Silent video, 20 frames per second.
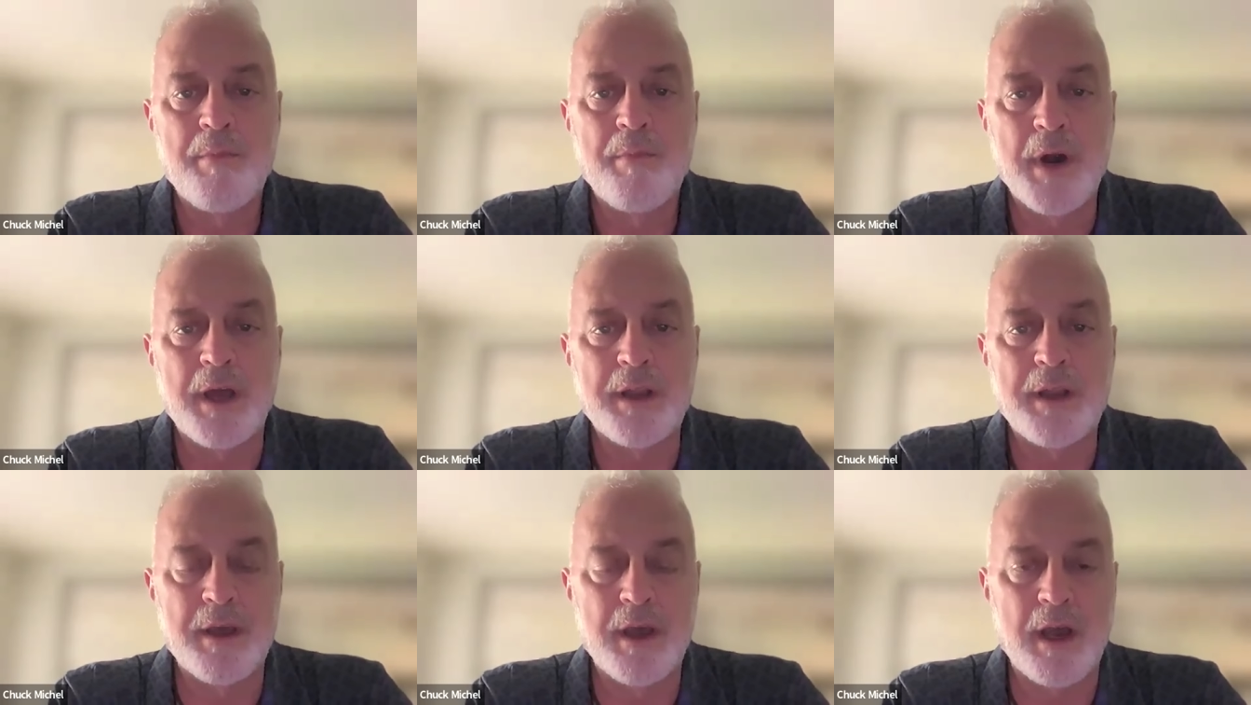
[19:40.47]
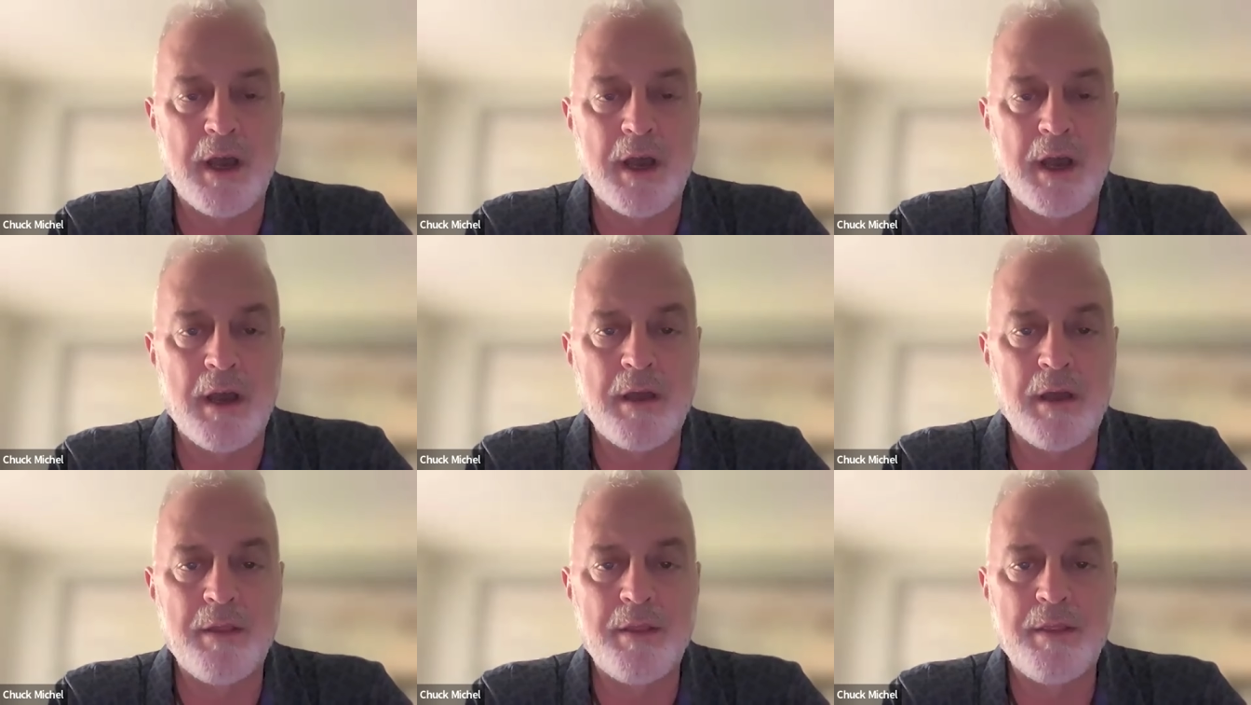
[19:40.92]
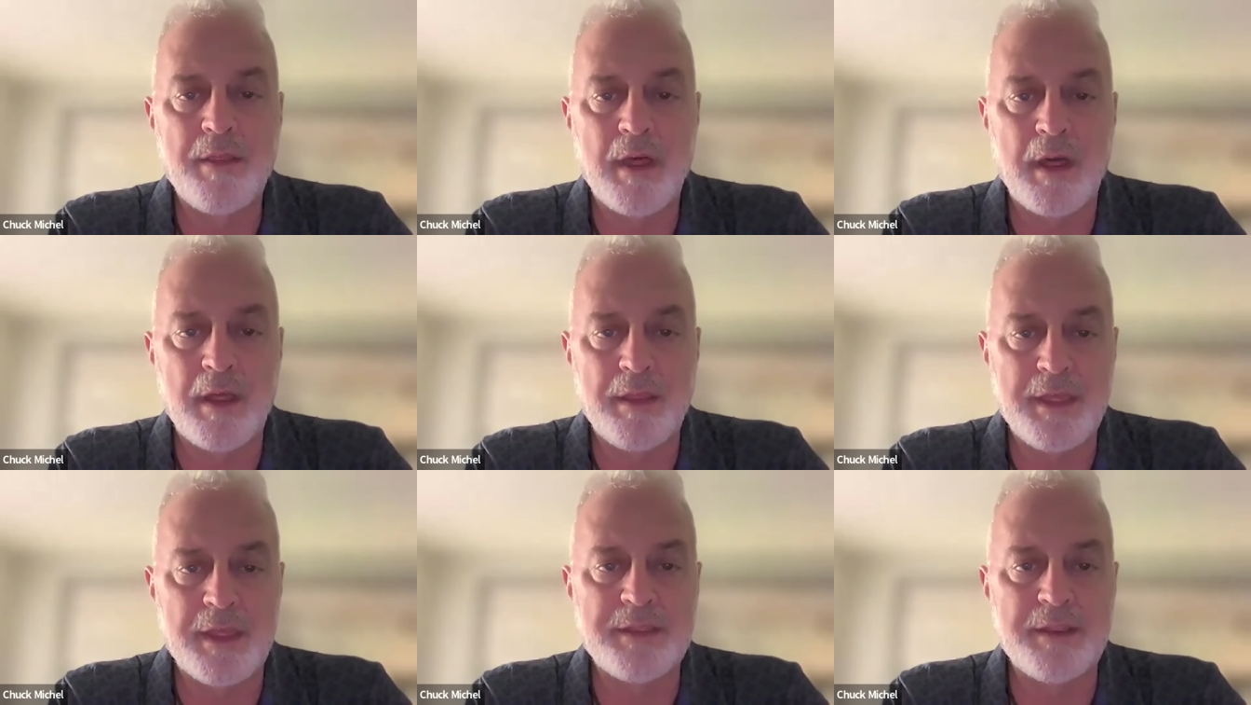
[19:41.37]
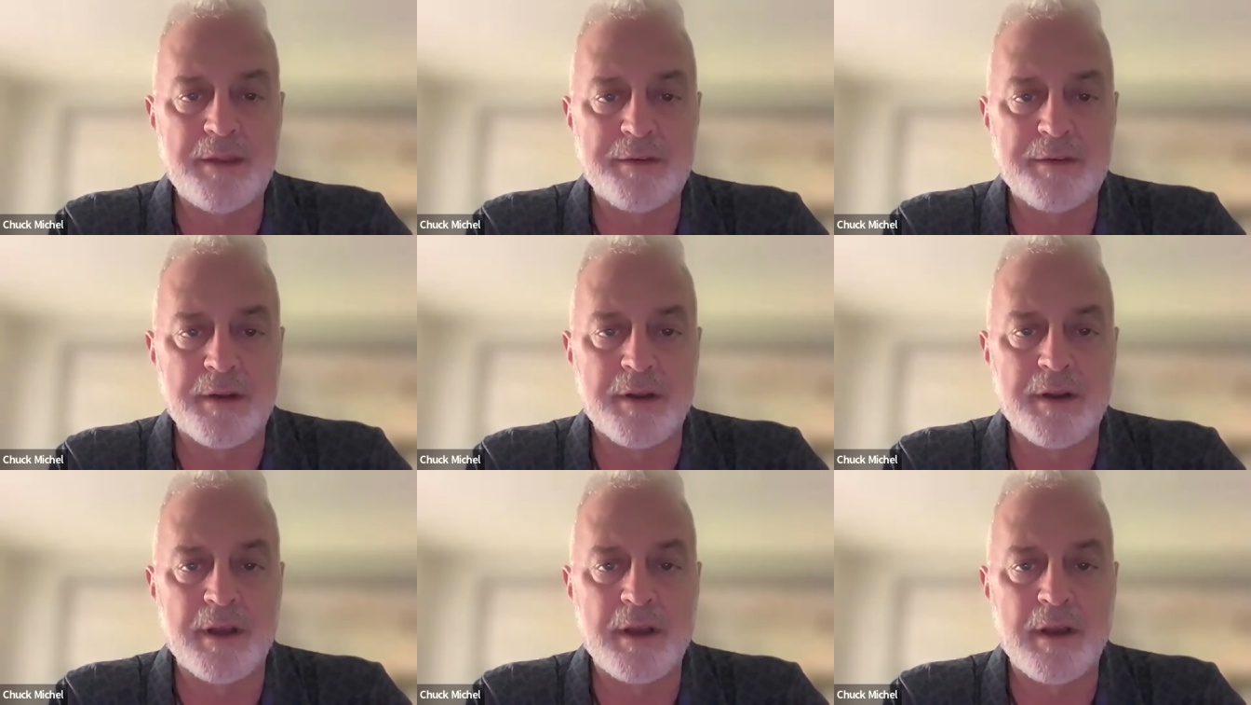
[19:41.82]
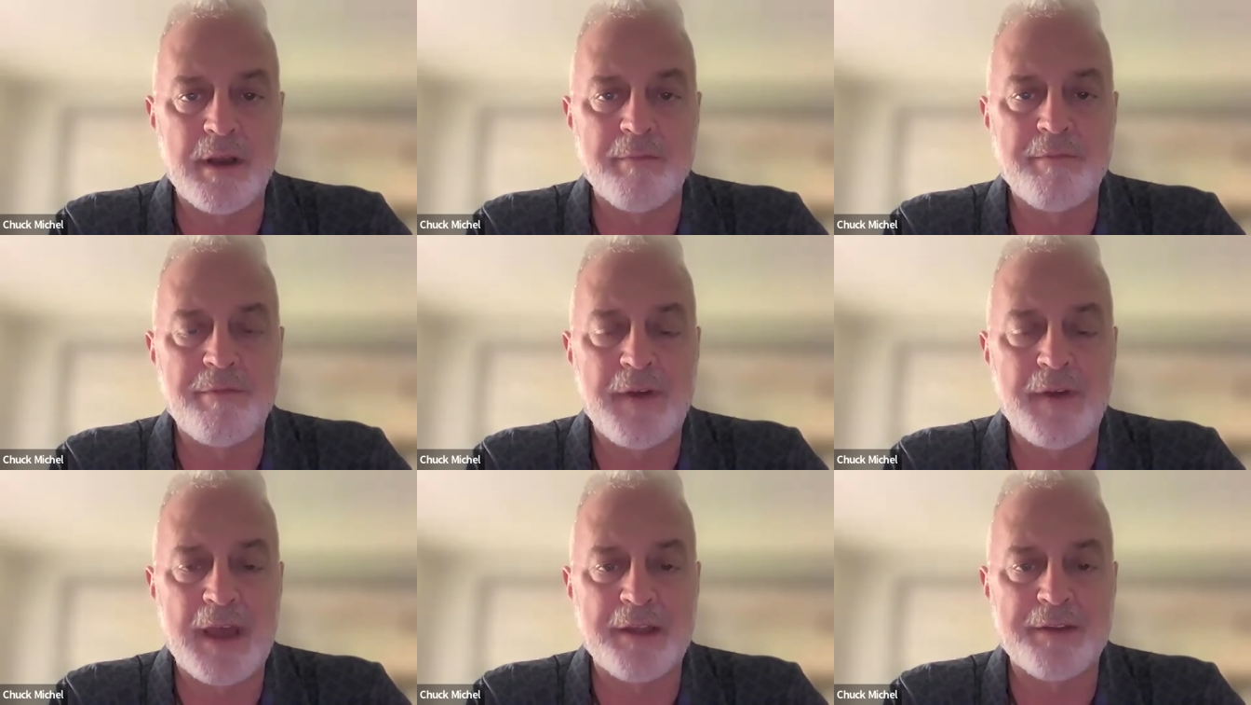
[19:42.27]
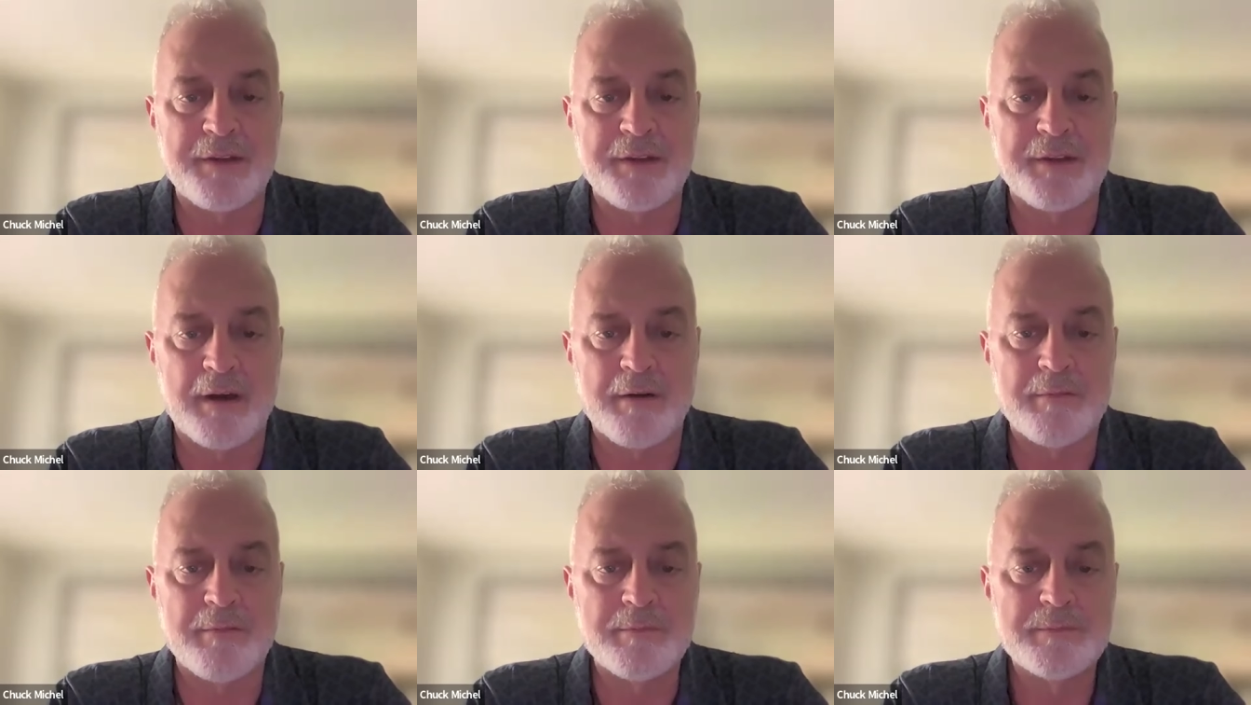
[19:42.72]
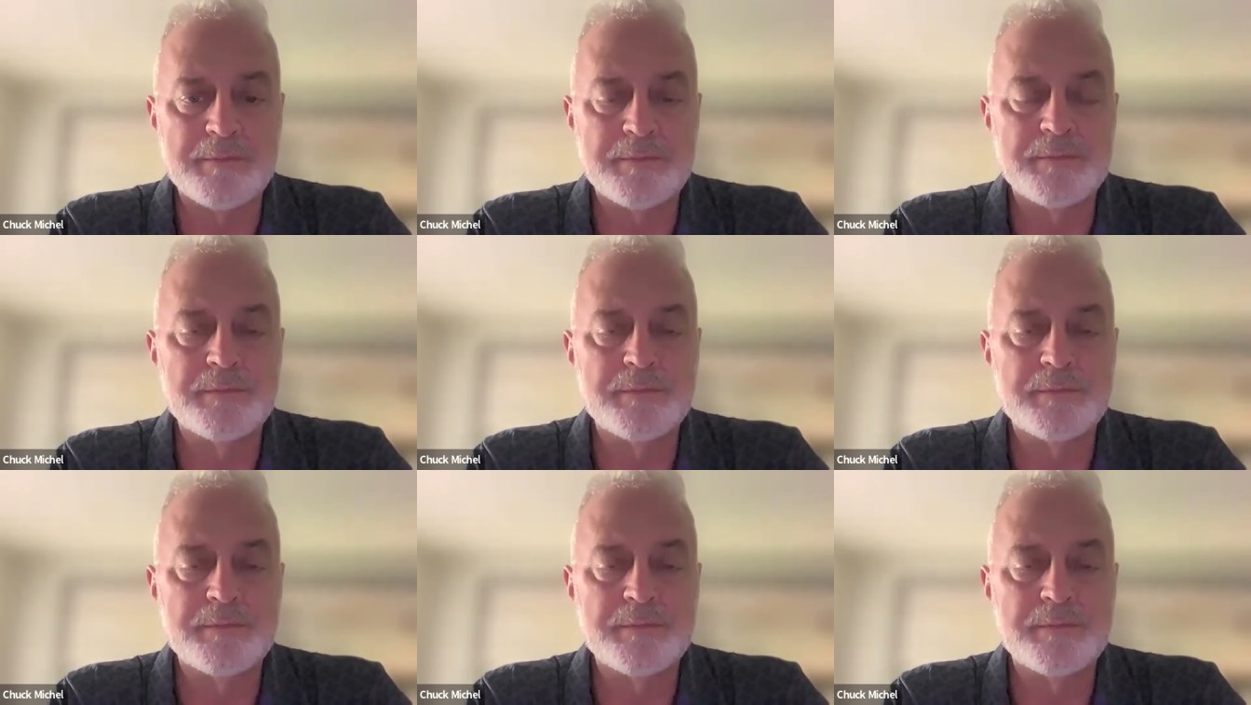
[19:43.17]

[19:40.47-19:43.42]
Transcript: But uh, I think these are going to come fast now.